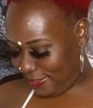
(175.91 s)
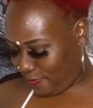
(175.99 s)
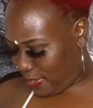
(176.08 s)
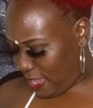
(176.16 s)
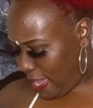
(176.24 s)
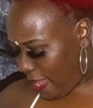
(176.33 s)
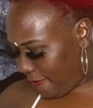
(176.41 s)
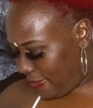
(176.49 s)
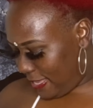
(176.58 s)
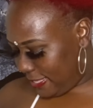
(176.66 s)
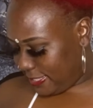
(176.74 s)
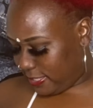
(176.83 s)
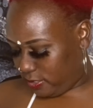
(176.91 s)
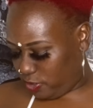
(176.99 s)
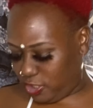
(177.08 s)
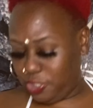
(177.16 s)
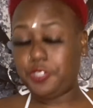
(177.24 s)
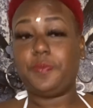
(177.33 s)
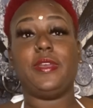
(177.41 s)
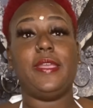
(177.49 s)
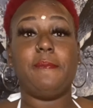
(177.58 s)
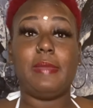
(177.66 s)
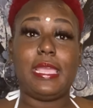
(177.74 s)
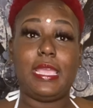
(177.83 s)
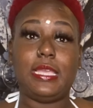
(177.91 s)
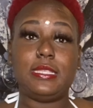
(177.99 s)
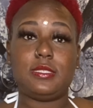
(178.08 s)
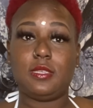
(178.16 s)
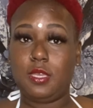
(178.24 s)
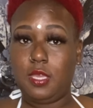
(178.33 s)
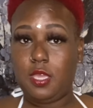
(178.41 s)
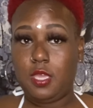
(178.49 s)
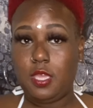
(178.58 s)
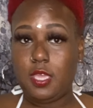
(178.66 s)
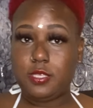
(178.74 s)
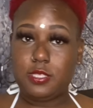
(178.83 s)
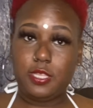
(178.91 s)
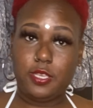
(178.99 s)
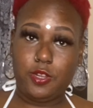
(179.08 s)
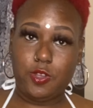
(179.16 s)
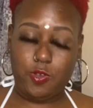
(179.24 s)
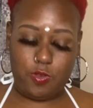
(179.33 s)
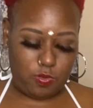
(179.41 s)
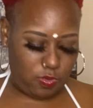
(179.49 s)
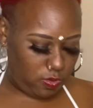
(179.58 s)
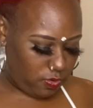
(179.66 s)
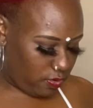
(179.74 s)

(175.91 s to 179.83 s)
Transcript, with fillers: We have his gingerbread man's, his little,